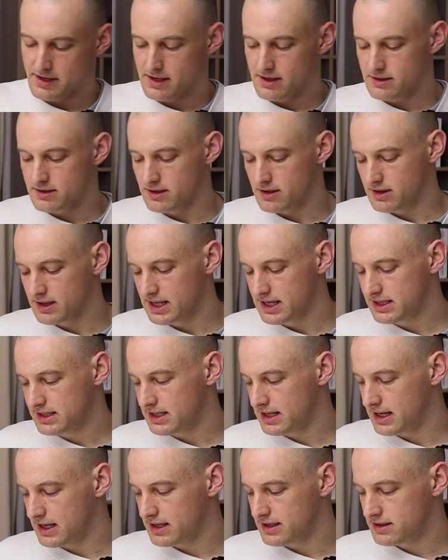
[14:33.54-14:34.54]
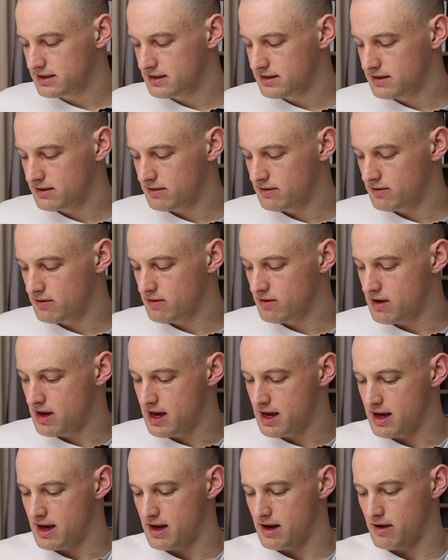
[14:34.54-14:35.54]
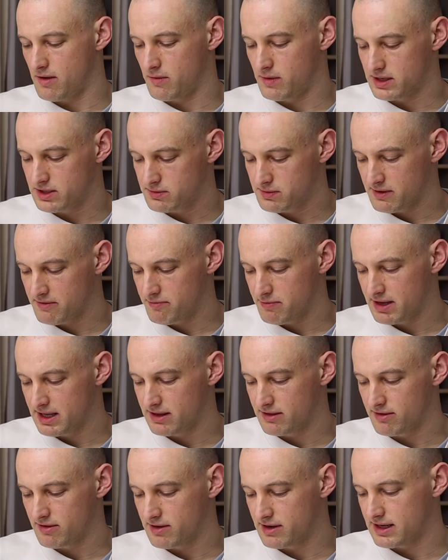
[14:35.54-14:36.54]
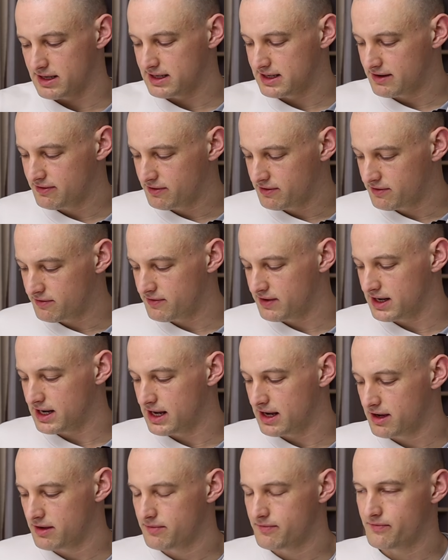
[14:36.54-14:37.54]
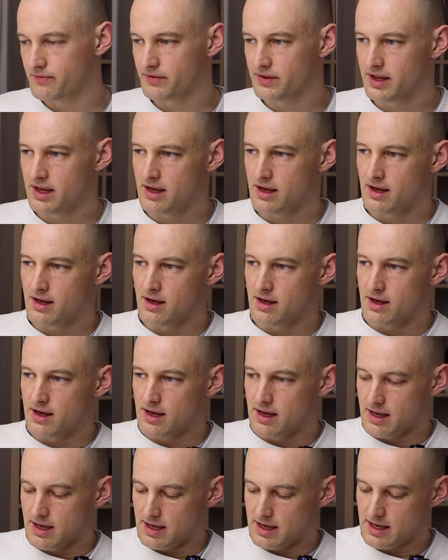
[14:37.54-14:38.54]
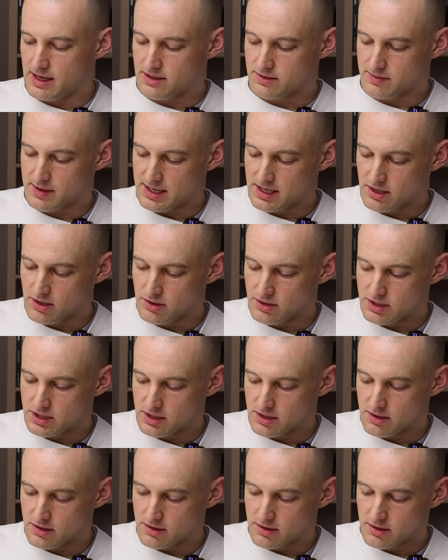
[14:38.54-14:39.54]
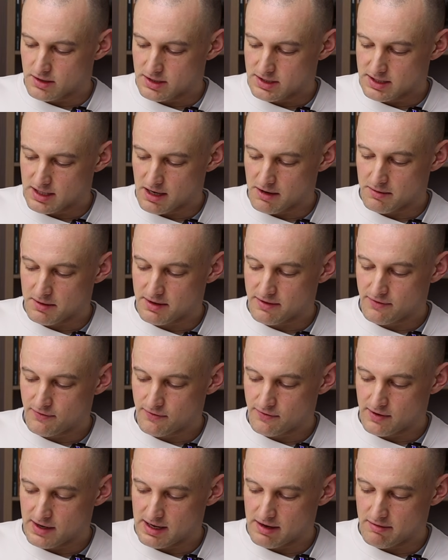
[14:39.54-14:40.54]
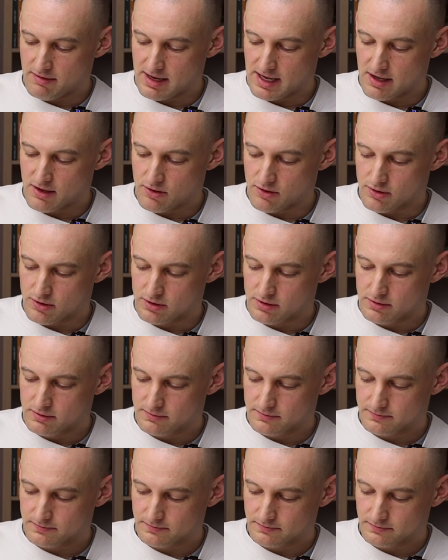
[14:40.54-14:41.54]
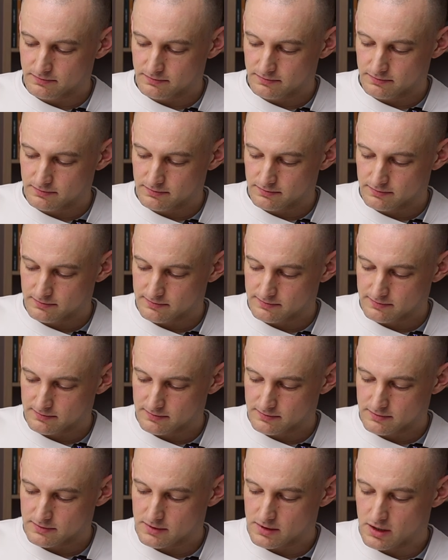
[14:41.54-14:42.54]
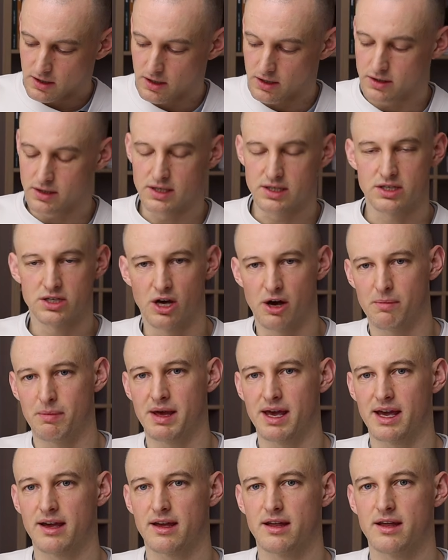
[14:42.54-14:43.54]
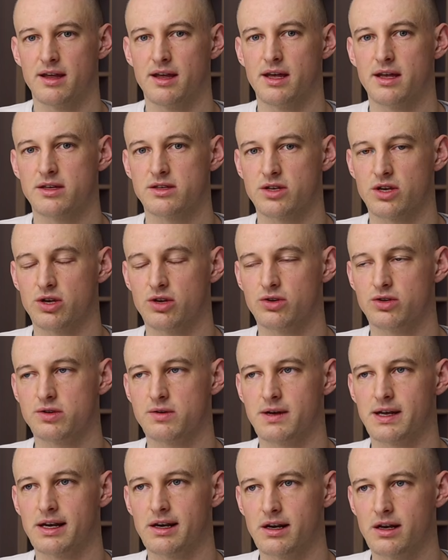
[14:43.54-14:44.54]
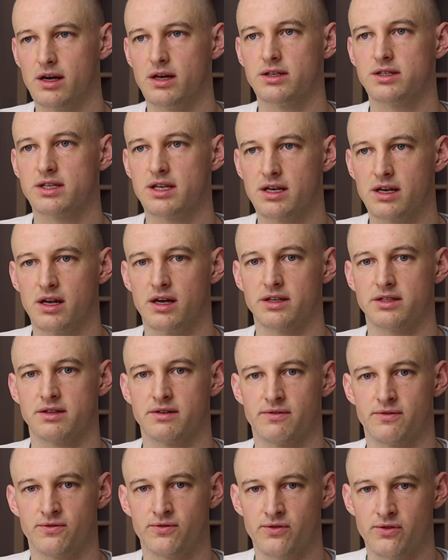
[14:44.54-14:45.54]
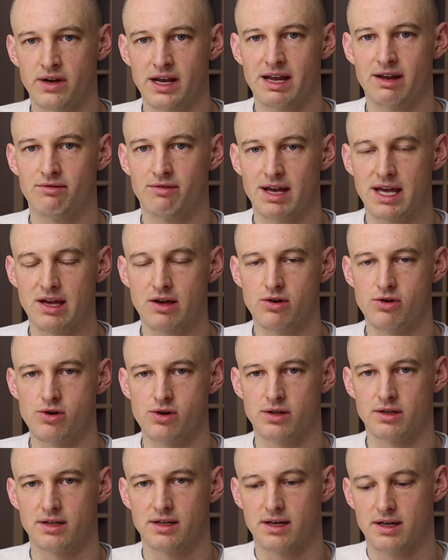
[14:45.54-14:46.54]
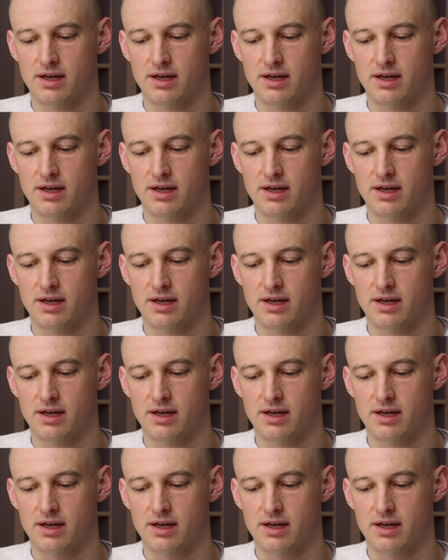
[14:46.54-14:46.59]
So this is, which we've been through in a different video, is where you start with free recall on the topic. So you're doing lots and lots of free recall.